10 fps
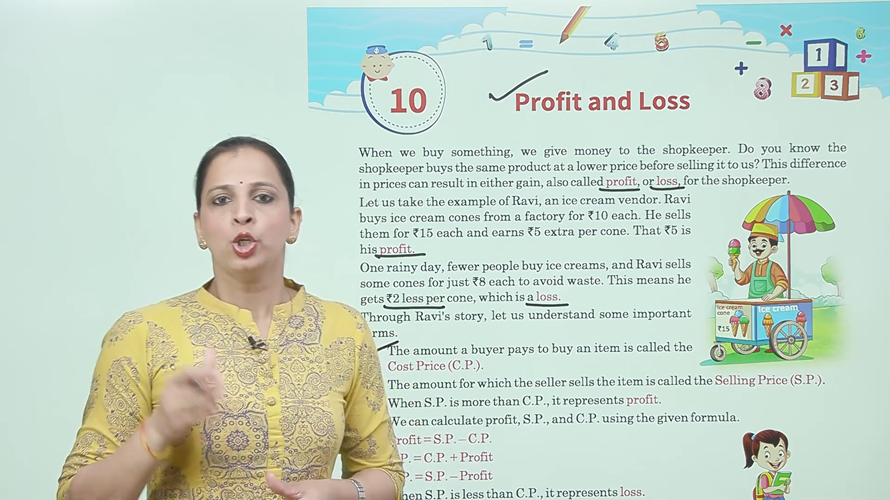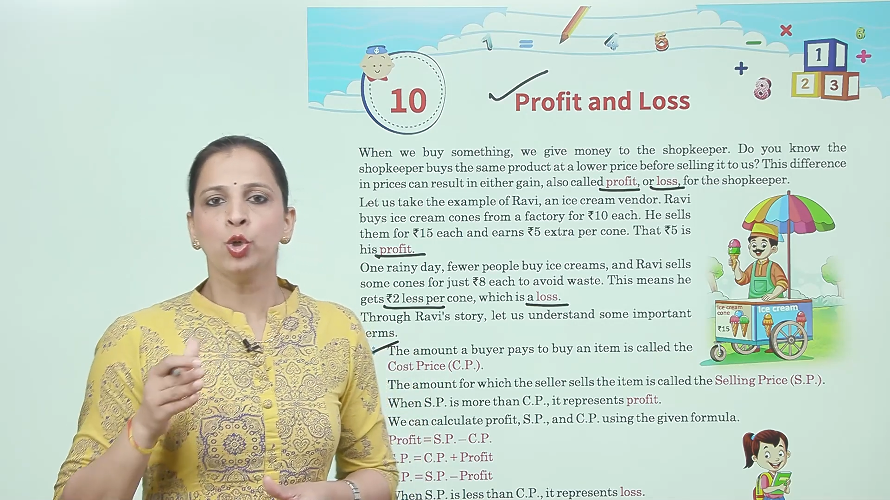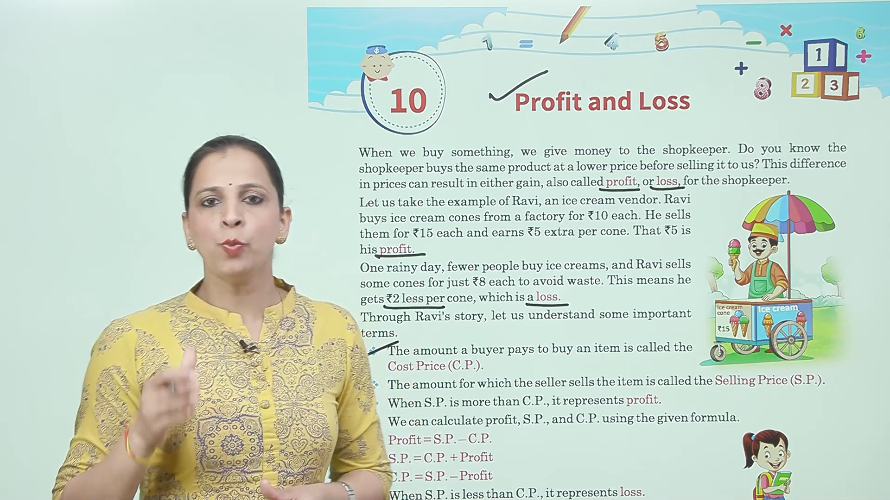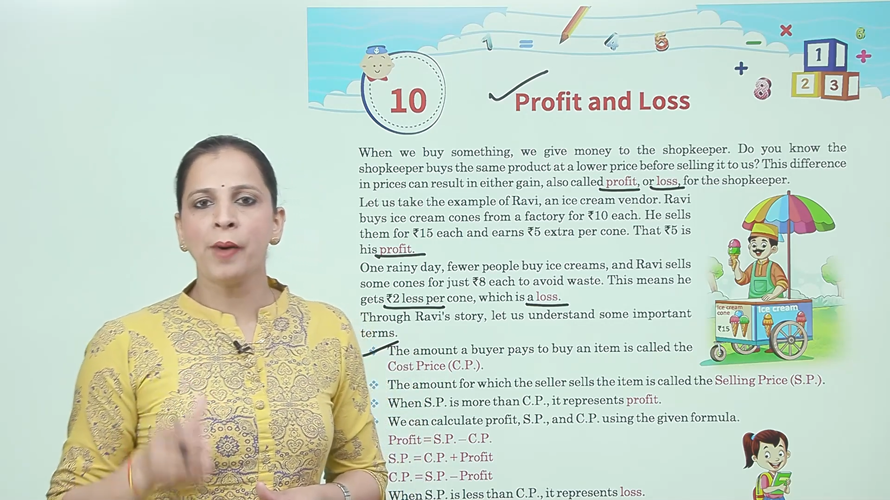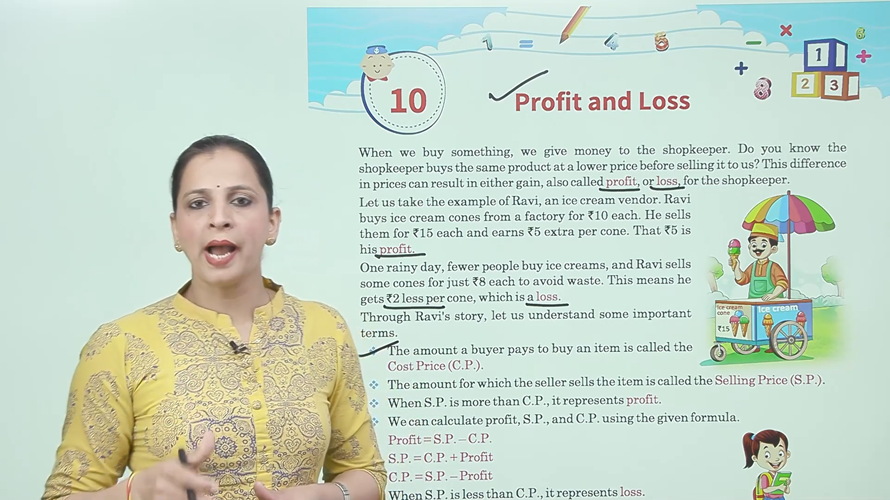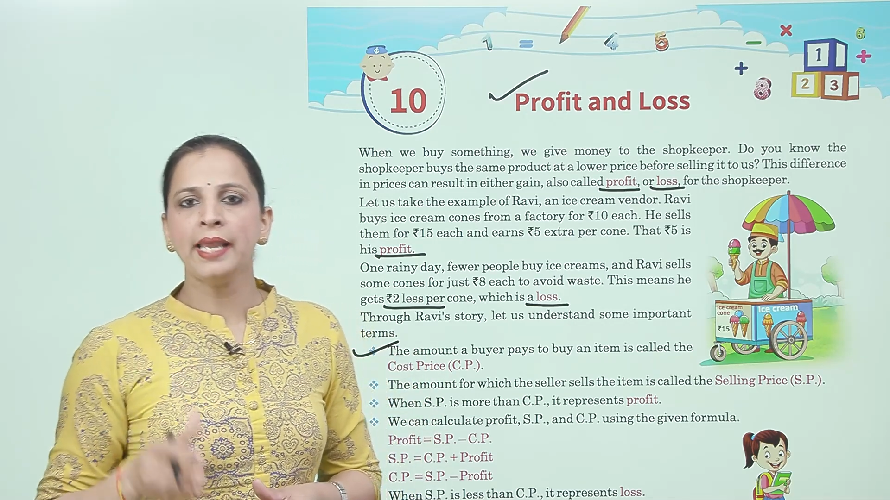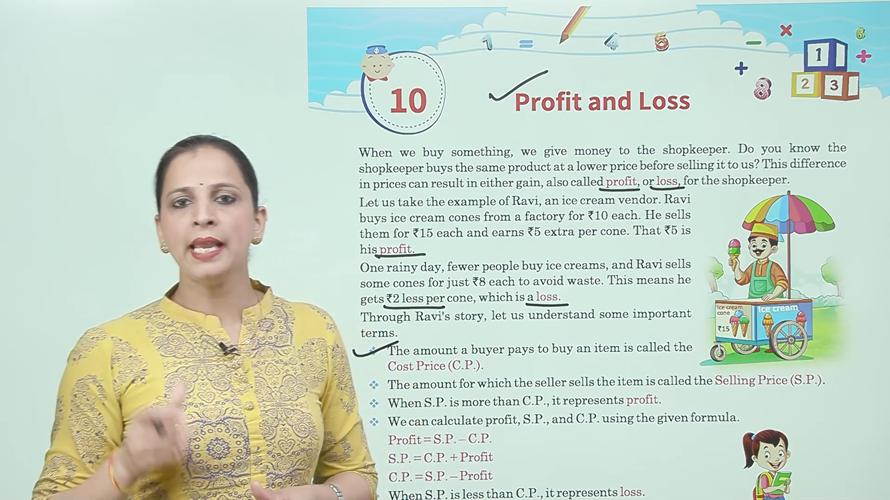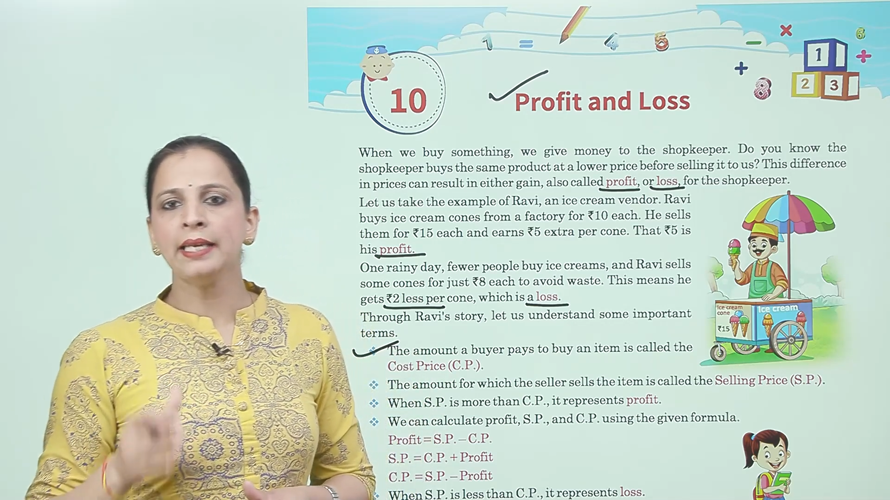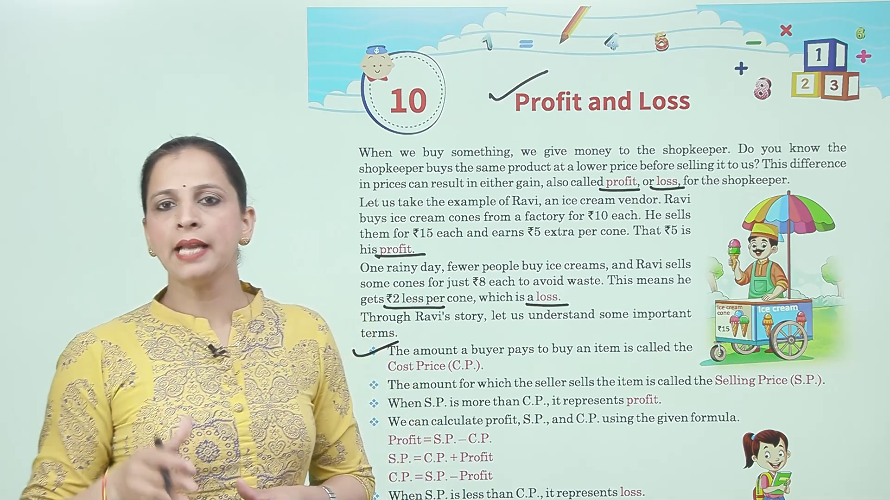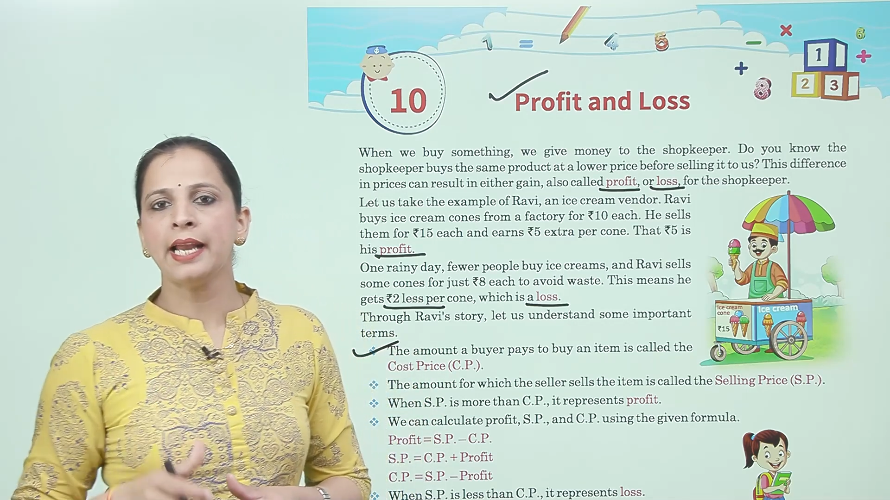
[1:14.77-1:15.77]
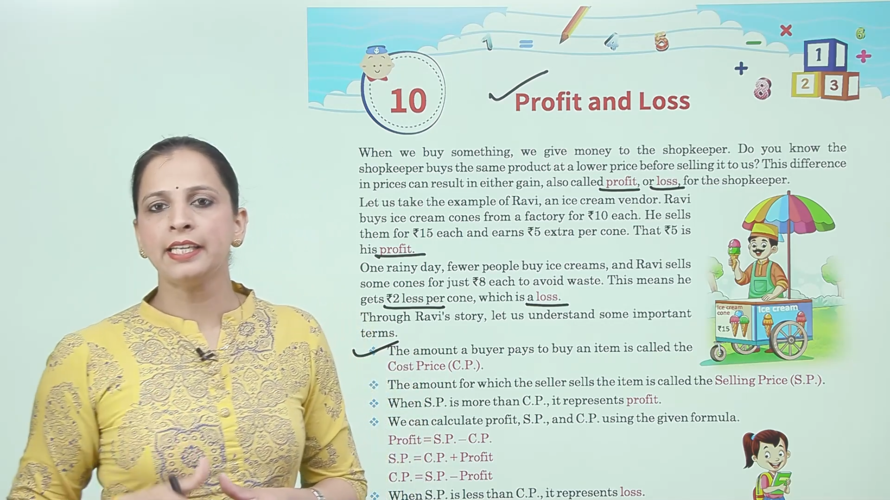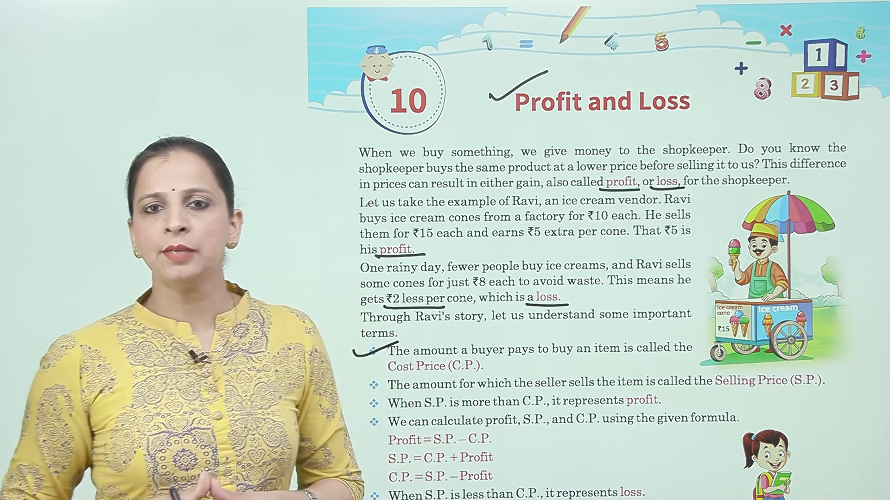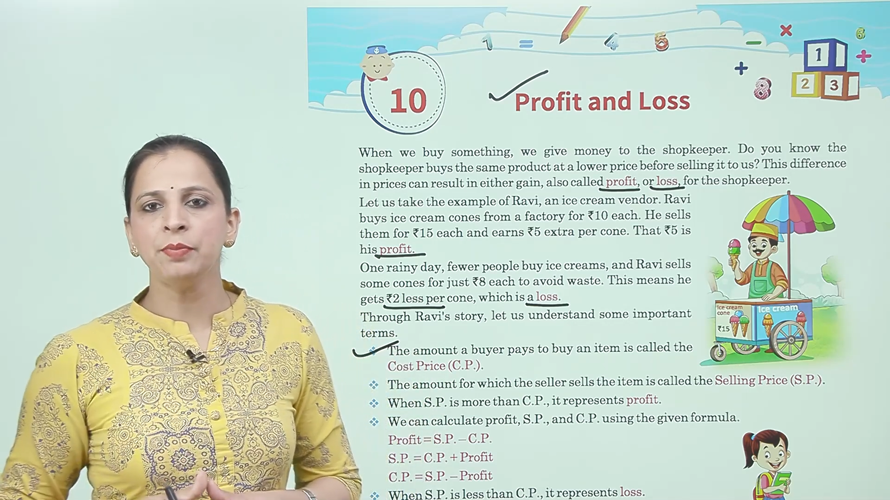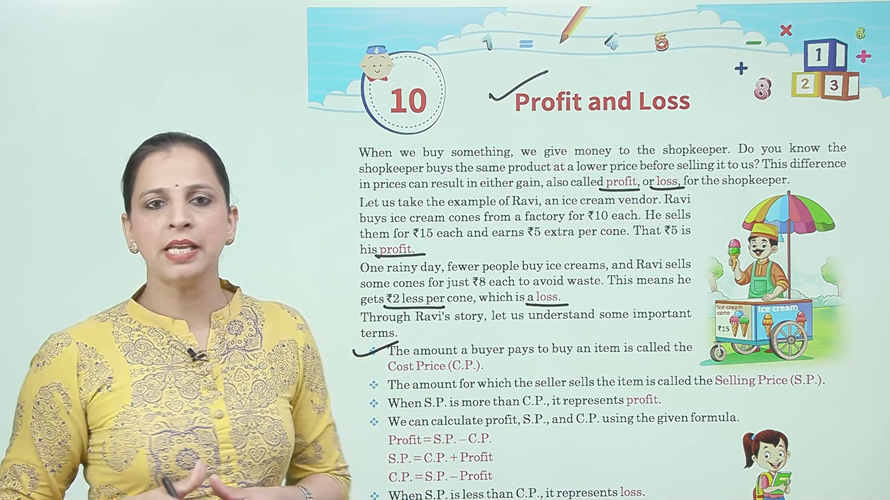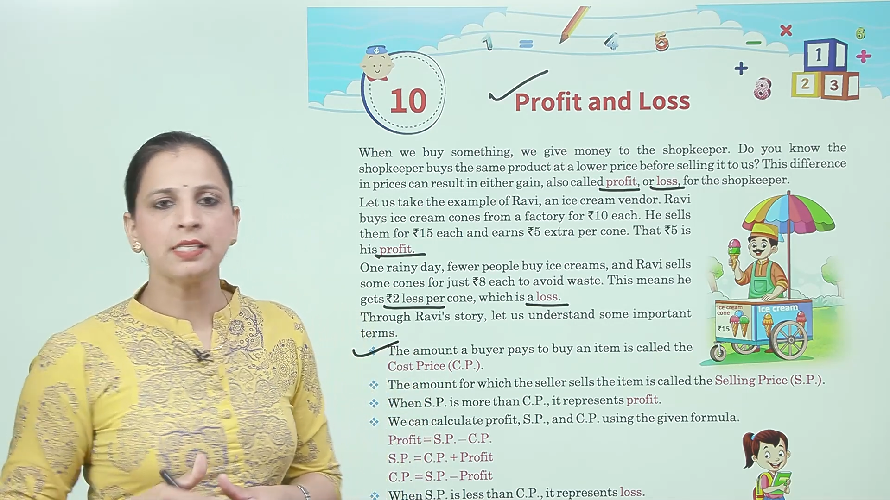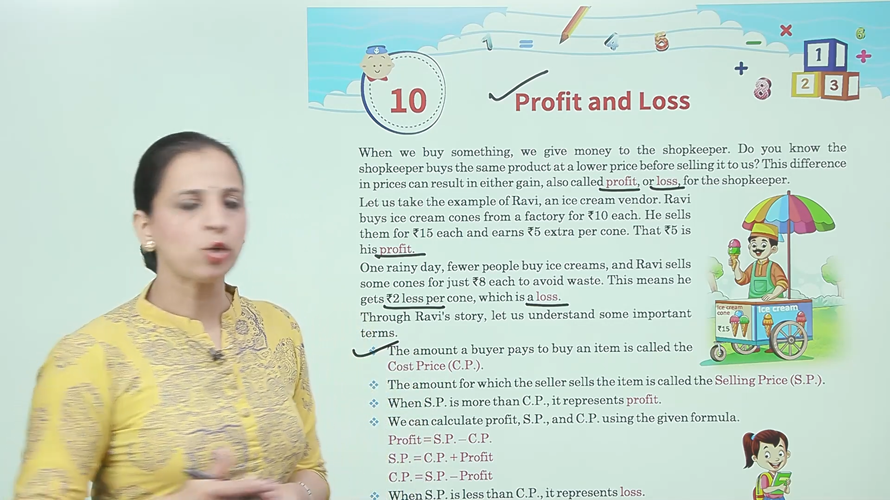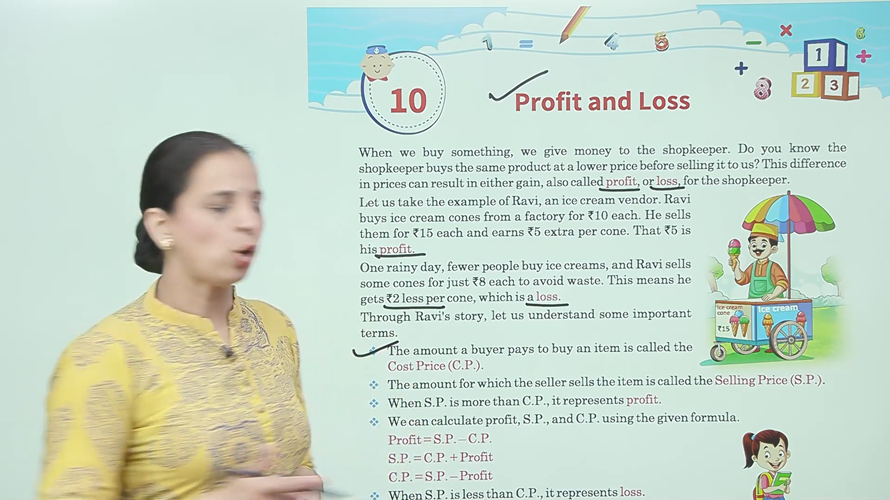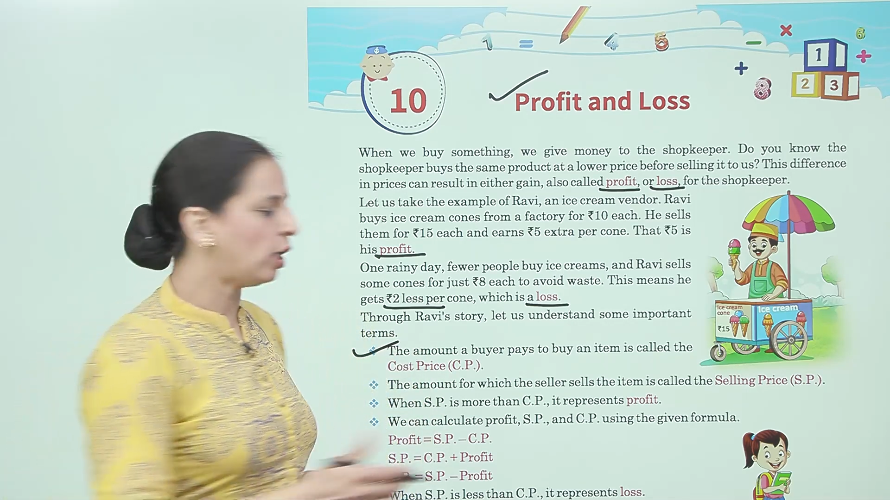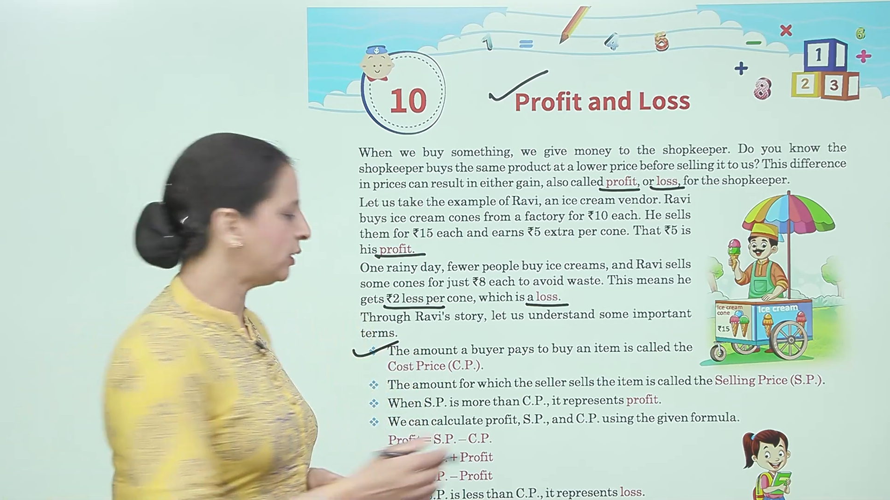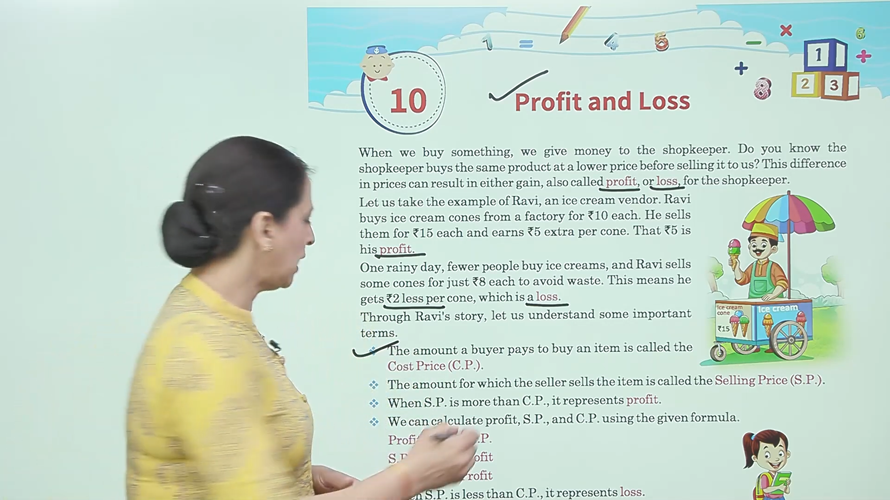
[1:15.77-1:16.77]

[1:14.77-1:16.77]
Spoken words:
to buy an item is called